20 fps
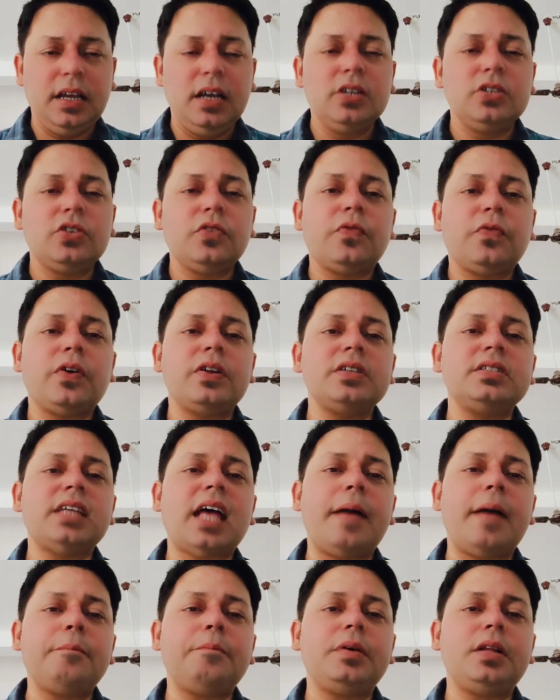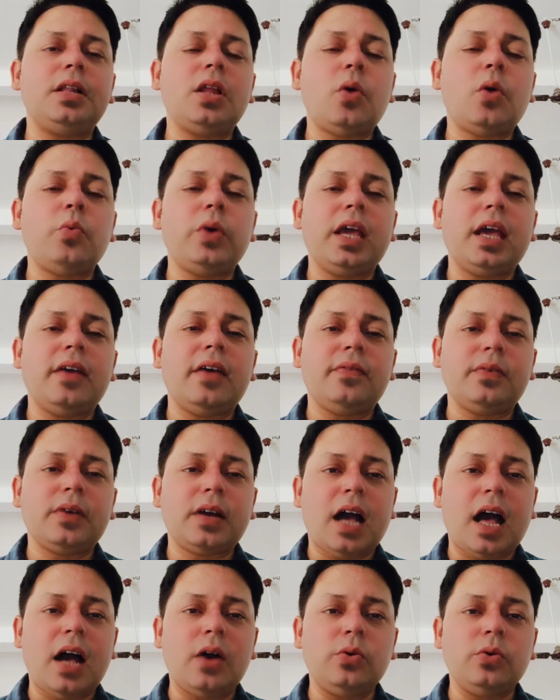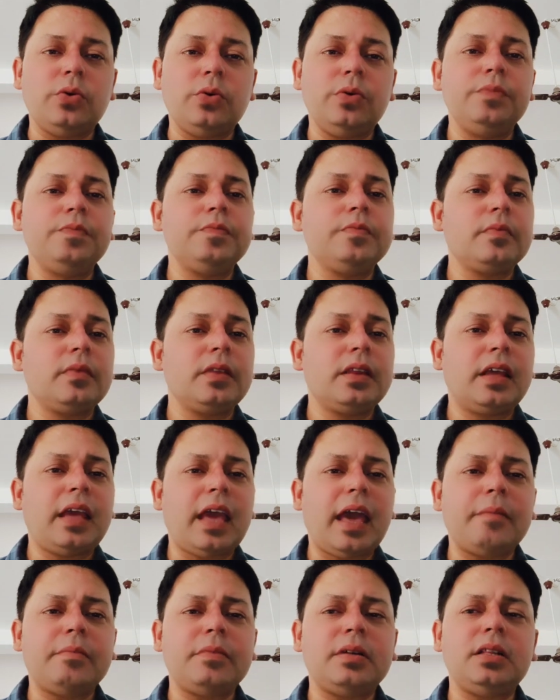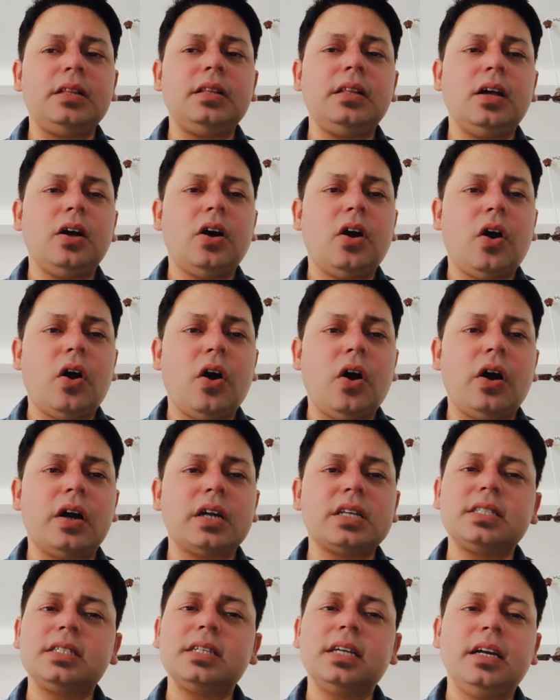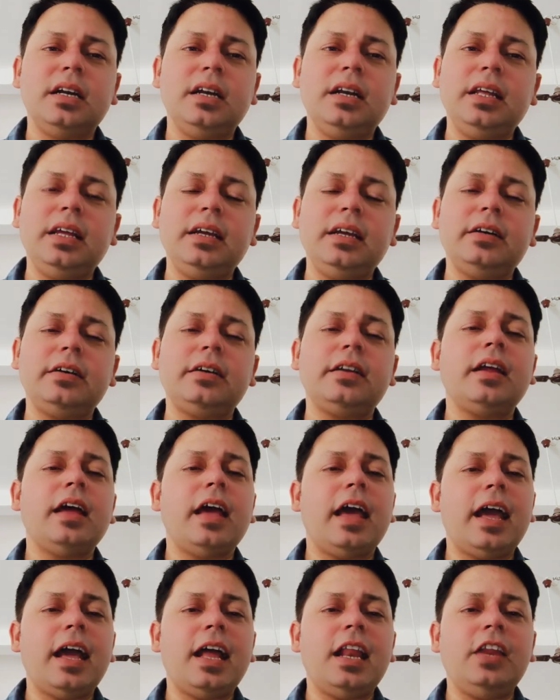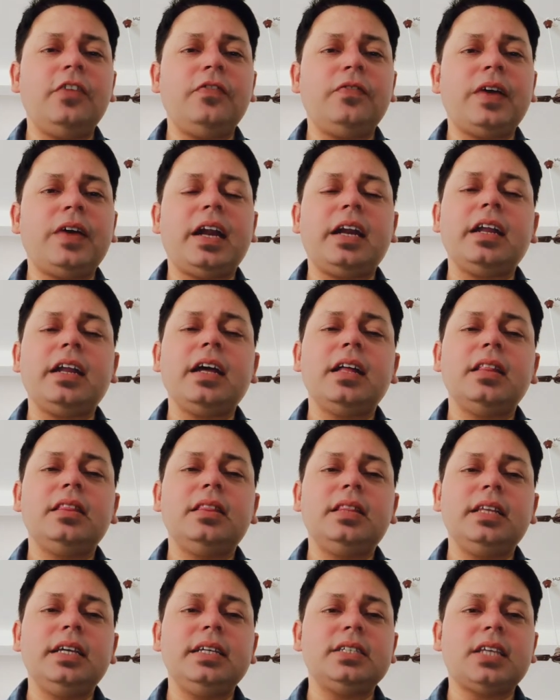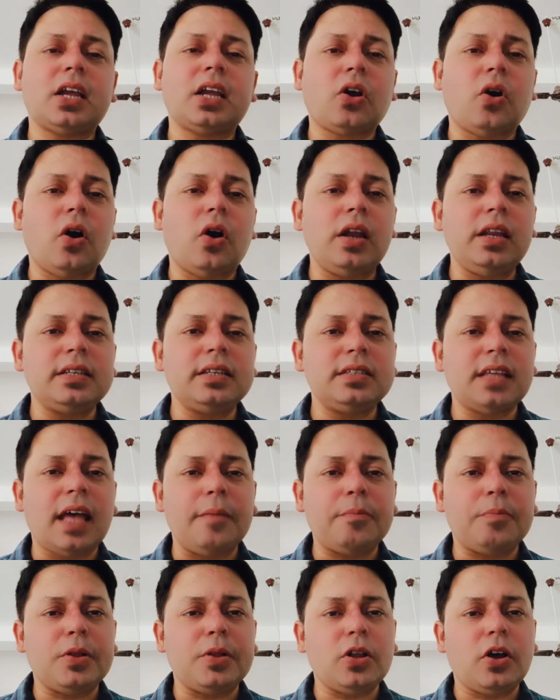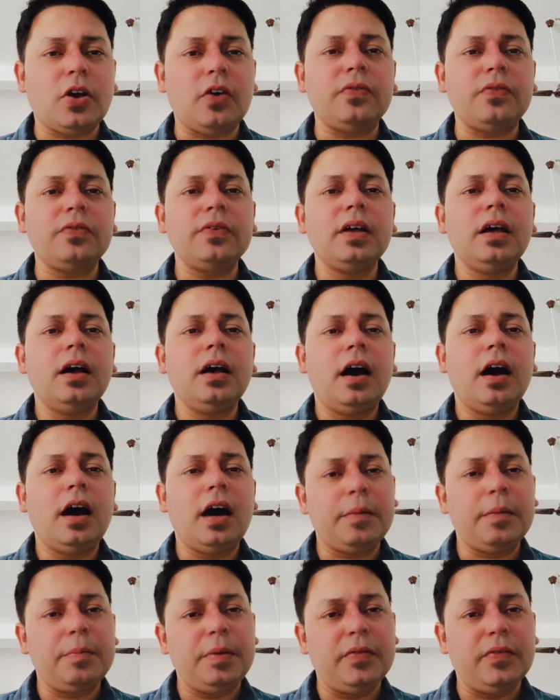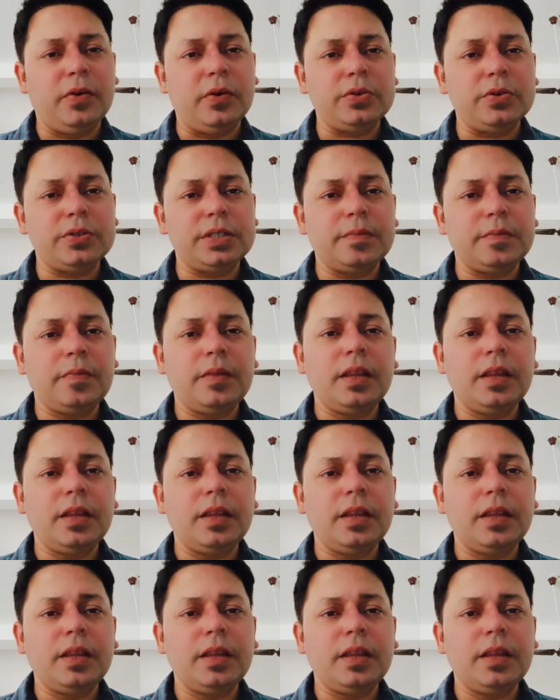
So for example, we have cow, camel, horse, deer, elephant. These are all examples of herbivores.